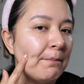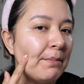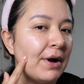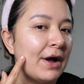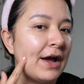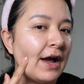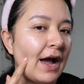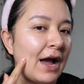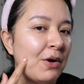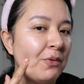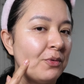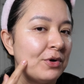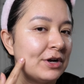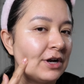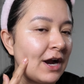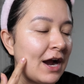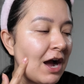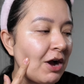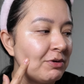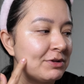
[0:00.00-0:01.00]
But I
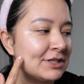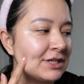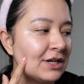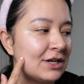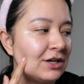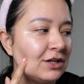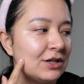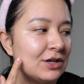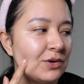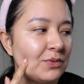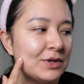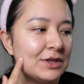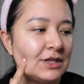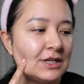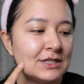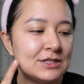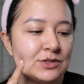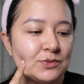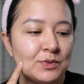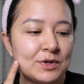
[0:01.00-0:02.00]
wonder how it's gonna look with
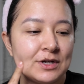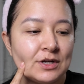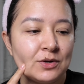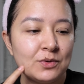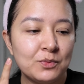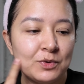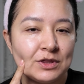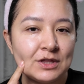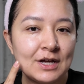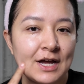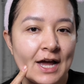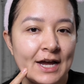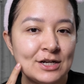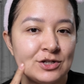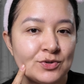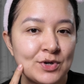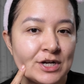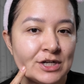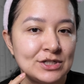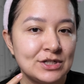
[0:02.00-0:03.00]
this one, with the
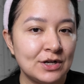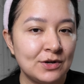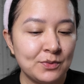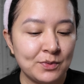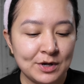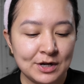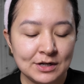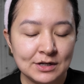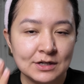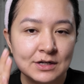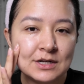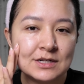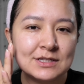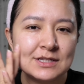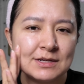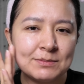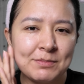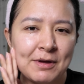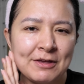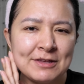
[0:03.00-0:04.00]
hydration one,
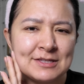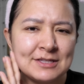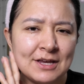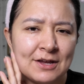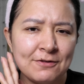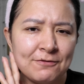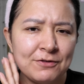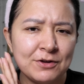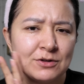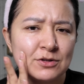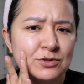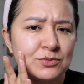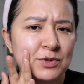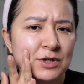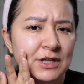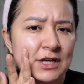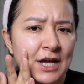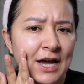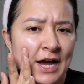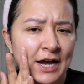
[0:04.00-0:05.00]
because my skin feels
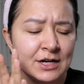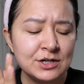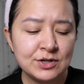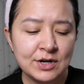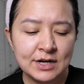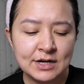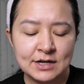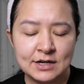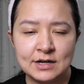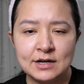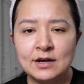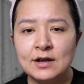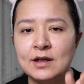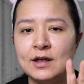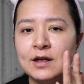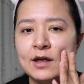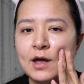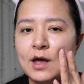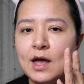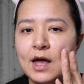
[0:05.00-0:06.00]
really hydrated
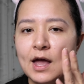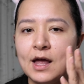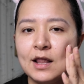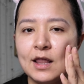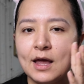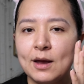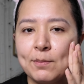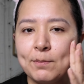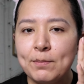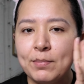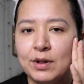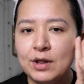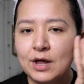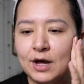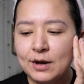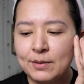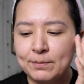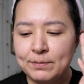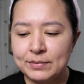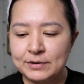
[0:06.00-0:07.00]
and like
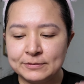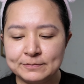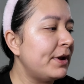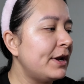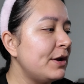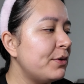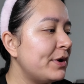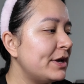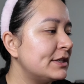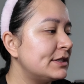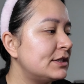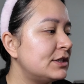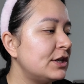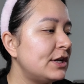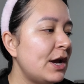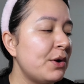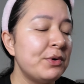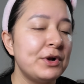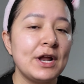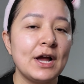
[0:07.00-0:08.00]
plump. But anyways,
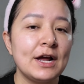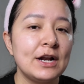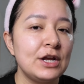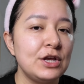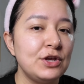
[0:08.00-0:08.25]
today we're not